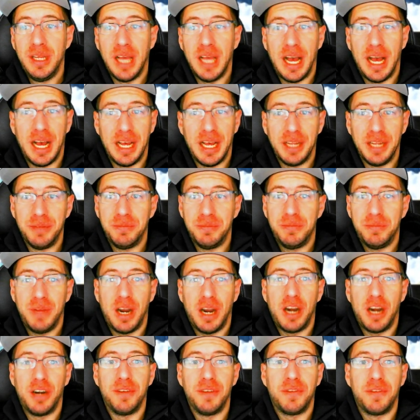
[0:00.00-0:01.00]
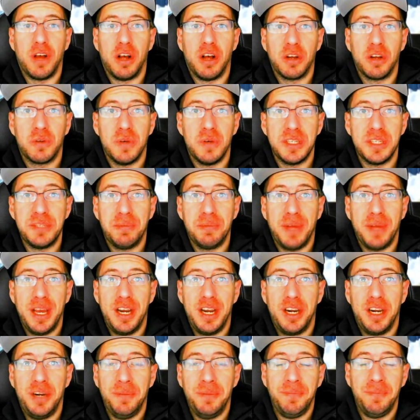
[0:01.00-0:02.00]
of Conquest
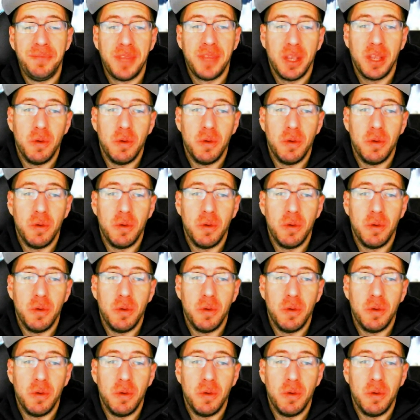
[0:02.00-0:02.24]
player,